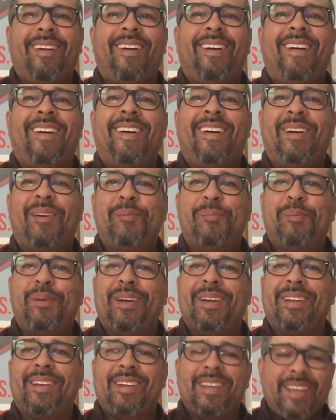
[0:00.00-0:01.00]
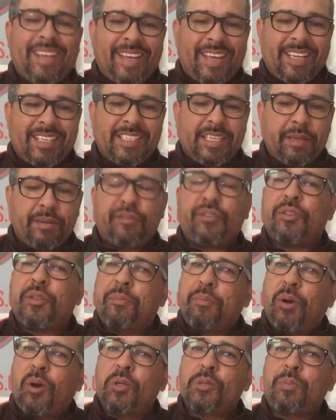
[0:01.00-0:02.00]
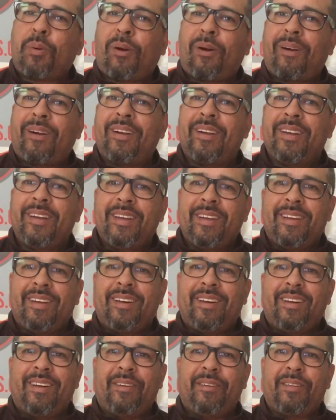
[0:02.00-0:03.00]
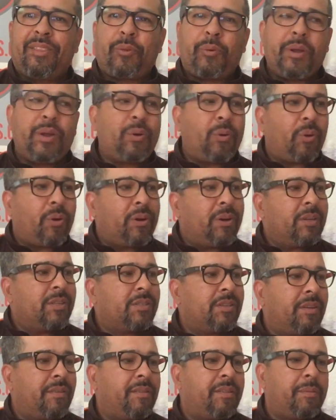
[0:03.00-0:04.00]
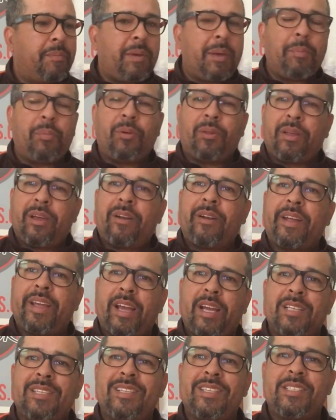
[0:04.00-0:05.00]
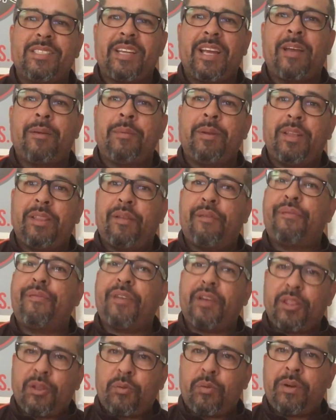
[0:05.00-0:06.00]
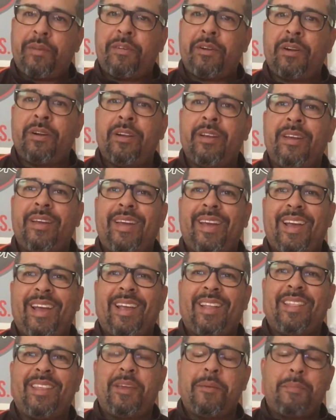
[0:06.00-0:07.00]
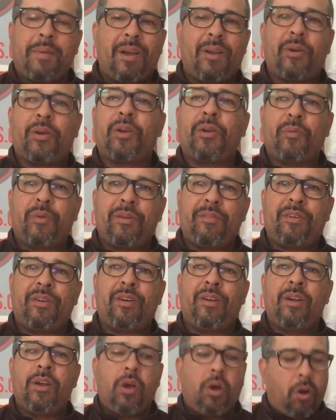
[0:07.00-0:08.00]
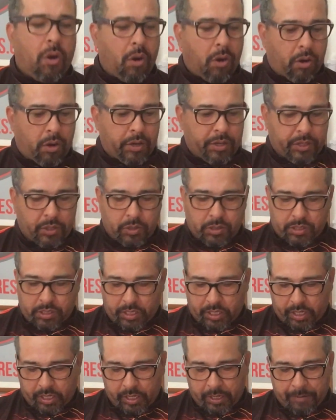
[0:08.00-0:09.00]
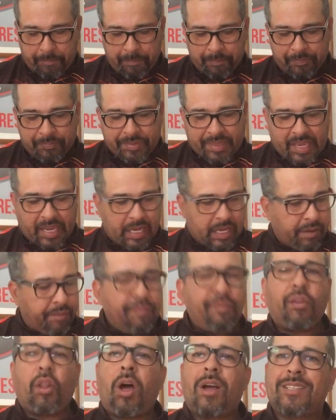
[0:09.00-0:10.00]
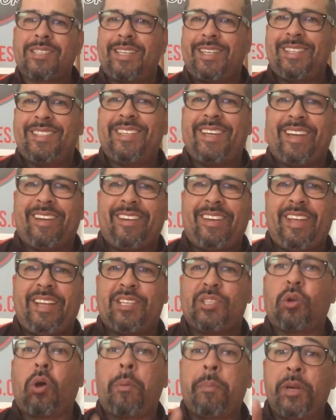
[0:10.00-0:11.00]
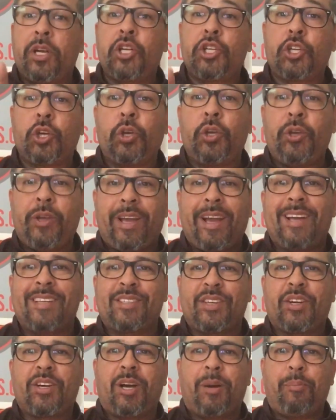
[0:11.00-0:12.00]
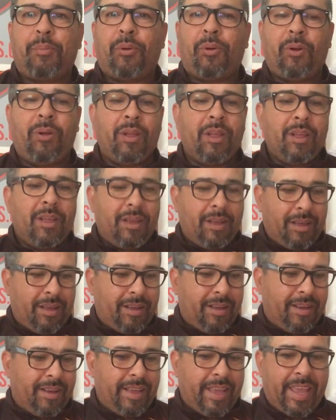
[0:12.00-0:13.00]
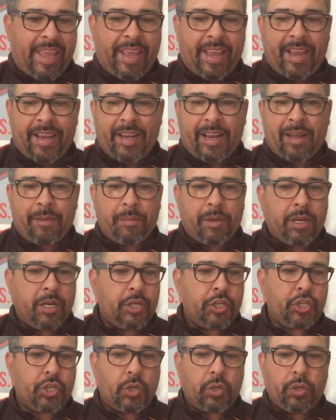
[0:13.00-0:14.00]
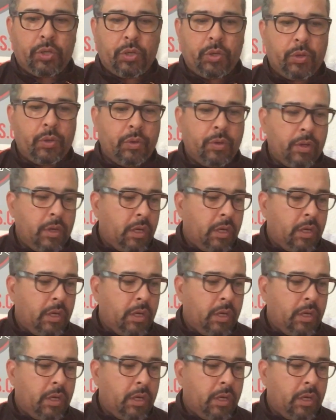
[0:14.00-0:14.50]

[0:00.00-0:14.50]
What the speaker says: But it seems for the most part, 3/4 of the people that are catching salmon in the Feather River and the American River are using flossing techniques. So I'm going to show you guys a couple and I'm going to show you